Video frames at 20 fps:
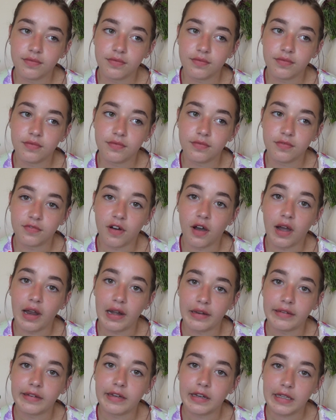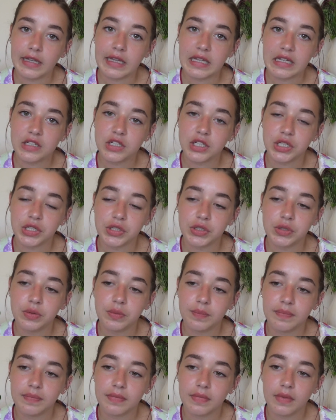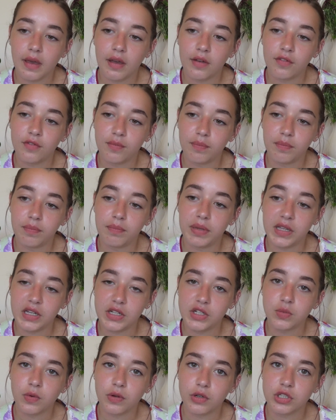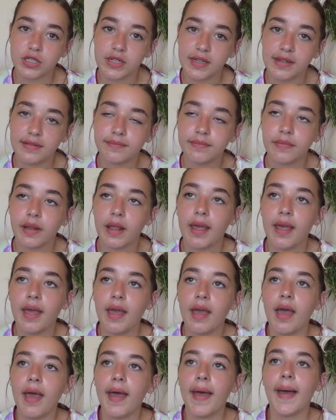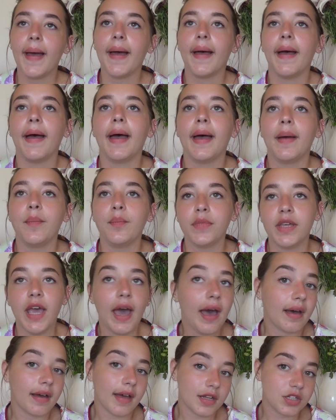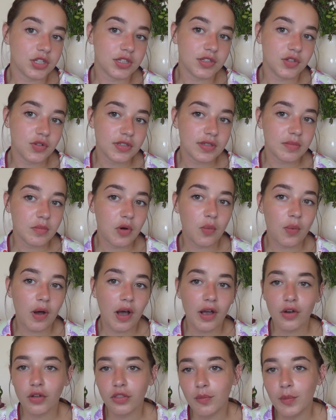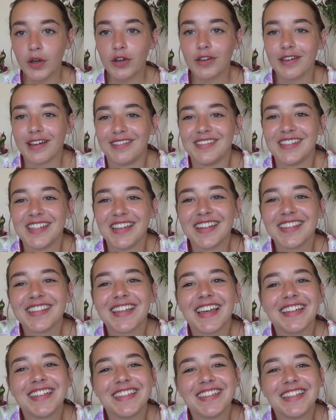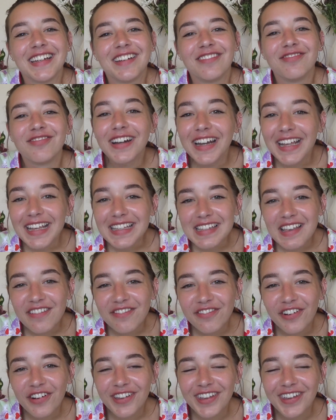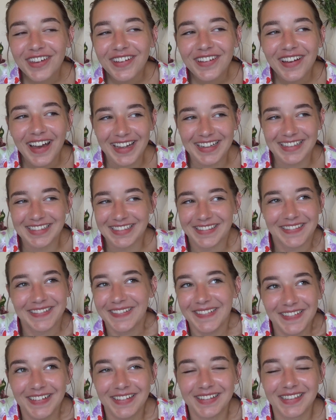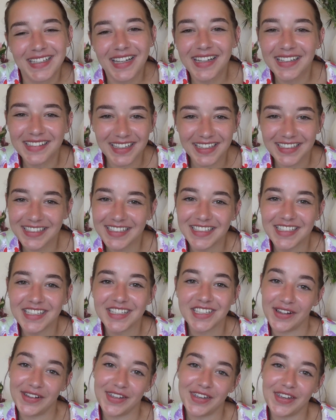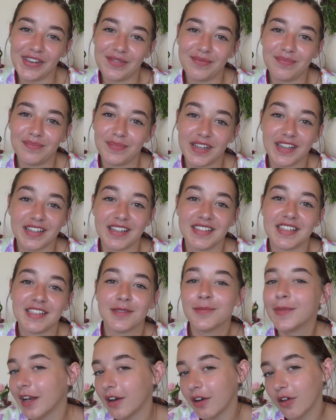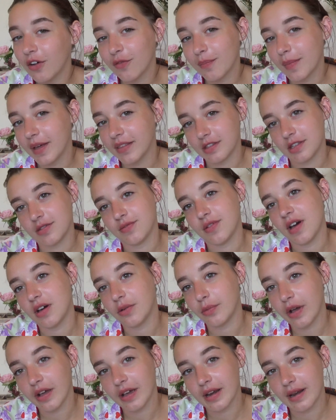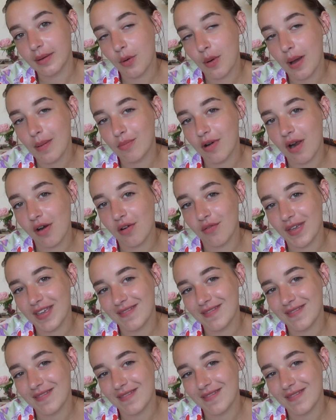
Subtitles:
violently into. I've binge watched it. Yeah, and just do some more work on the book. I'm so excited to release it for you, and I'm so excited to show you because it's been a lot of months of hard work and I'm quite proud of it.